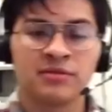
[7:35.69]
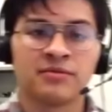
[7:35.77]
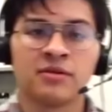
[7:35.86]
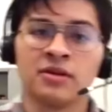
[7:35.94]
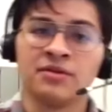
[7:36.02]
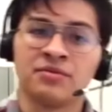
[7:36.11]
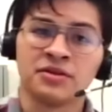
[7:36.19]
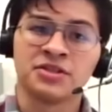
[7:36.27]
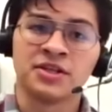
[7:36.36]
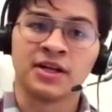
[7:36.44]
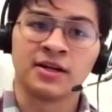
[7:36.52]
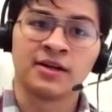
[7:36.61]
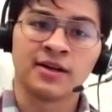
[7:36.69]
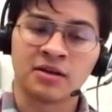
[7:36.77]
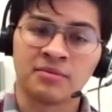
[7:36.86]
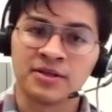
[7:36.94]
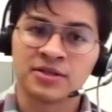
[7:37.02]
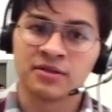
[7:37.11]
for the functionality, like I
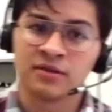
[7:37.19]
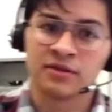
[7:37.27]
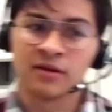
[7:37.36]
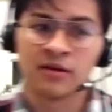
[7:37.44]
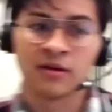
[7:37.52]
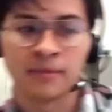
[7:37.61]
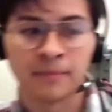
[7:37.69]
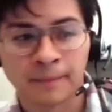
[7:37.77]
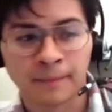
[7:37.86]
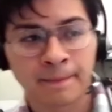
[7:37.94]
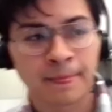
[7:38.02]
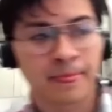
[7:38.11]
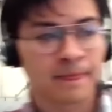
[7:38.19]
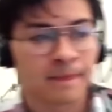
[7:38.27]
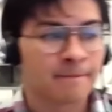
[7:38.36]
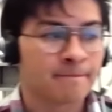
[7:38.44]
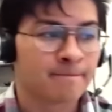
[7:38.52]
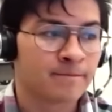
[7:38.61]
mentioned.
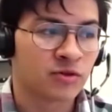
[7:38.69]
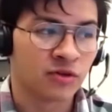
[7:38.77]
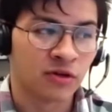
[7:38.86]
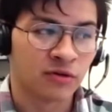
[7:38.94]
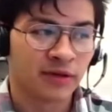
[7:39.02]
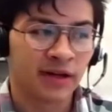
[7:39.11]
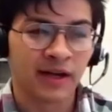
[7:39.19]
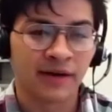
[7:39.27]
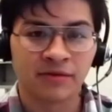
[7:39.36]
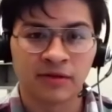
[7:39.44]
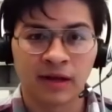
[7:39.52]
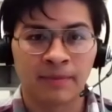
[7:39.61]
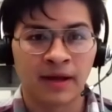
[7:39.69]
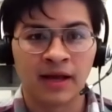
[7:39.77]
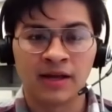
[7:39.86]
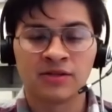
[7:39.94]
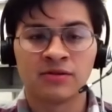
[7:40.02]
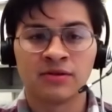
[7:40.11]
So you don't really have to like
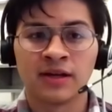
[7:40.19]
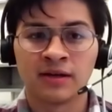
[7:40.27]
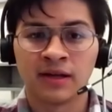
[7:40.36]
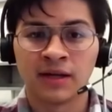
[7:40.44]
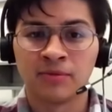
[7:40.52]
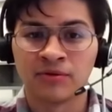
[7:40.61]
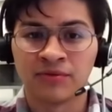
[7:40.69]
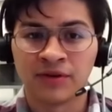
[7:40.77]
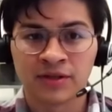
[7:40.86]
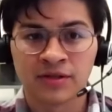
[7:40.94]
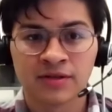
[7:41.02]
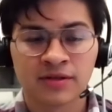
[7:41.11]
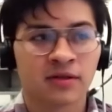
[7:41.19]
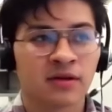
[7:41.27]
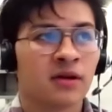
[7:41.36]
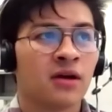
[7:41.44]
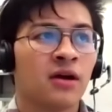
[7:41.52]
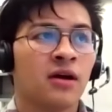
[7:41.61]
pay to get any more features.
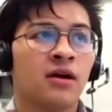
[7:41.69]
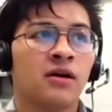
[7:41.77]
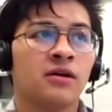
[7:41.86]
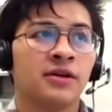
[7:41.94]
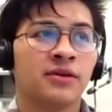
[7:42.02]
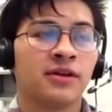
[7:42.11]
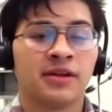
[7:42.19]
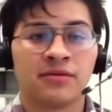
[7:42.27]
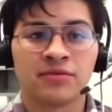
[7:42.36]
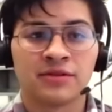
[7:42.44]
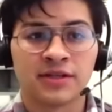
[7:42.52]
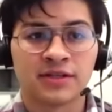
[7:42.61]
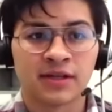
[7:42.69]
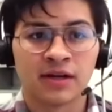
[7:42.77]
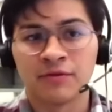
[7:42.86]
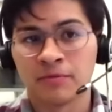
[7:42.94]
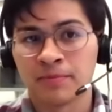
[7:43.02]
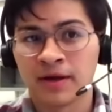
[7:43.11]
The only difference is that
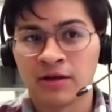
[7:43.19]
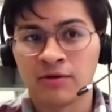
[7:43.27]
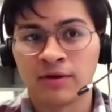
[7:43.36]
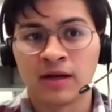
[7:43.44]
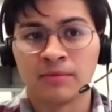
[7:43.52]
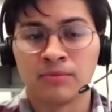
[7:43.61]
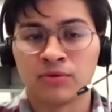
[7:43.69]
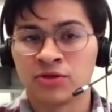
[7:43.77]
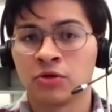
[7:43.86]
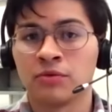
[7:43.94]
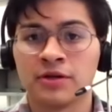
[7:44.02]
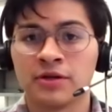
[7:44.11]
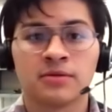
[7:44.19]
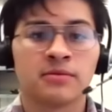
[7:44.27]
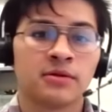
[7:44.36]
if you pay, you get more storage.